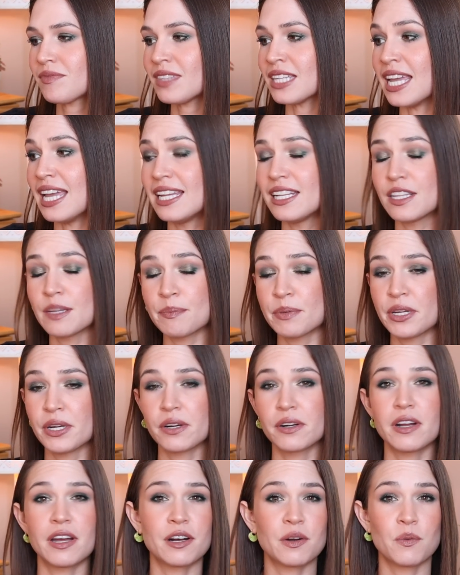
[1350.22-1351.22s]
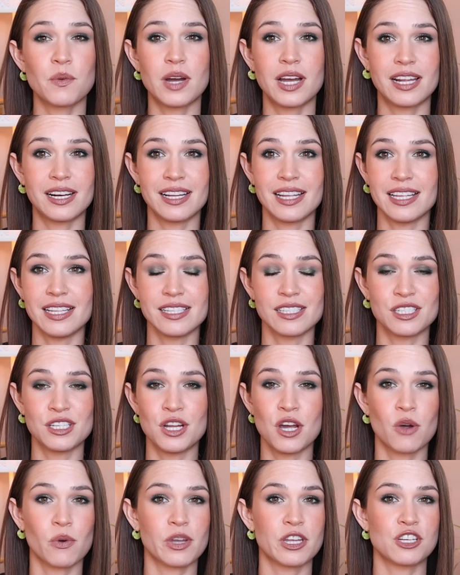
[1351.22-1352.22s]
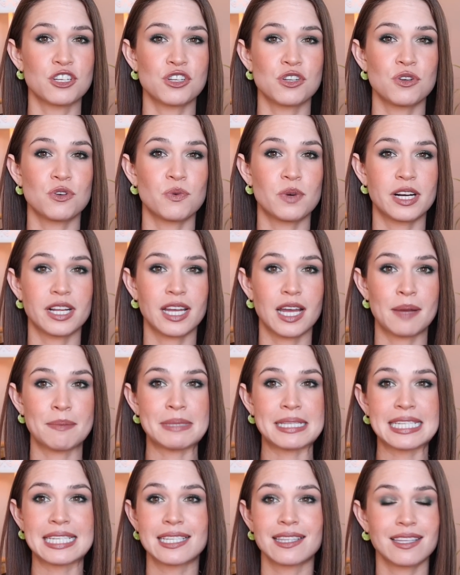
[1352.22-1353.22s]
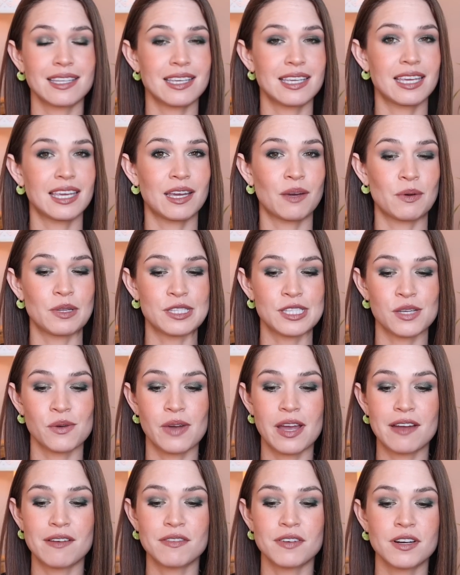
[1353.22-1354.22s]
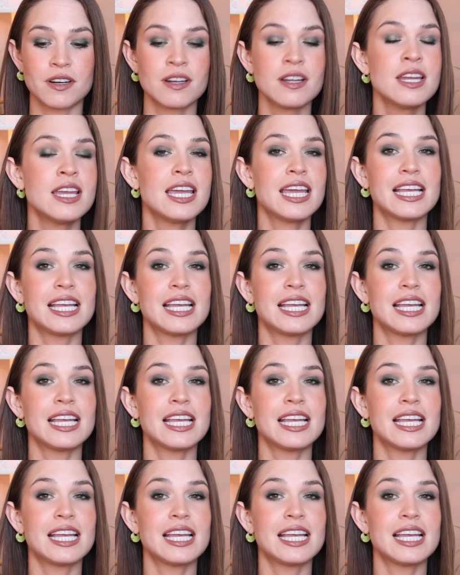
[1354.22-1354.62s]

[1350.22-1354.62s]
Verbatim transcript: And the Pure Anada one is no issue when it comes to leaking whatsoever.